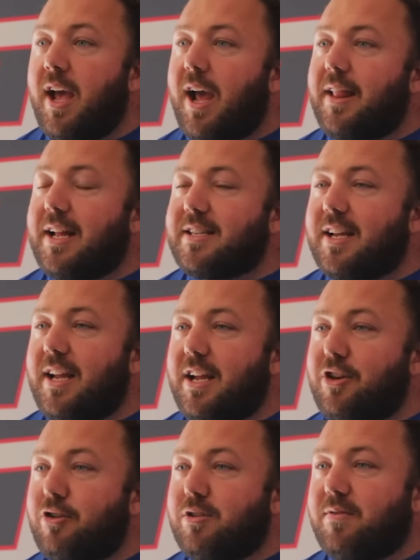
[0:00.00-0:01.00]
And that's going to
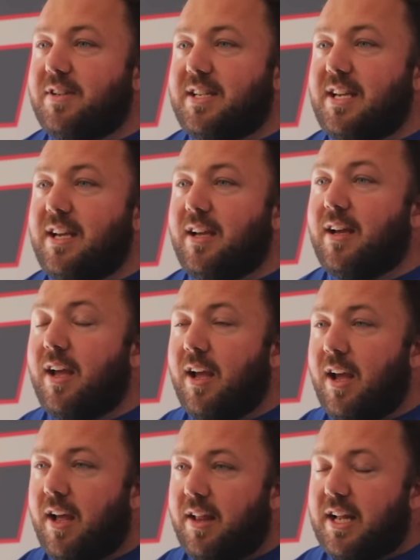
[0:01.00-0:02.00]
induce fatigue.
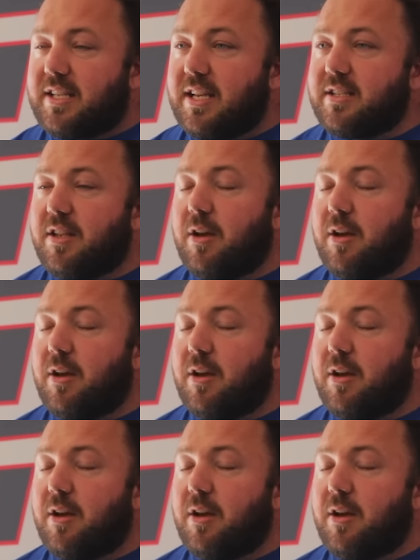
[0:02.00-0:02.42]
That's as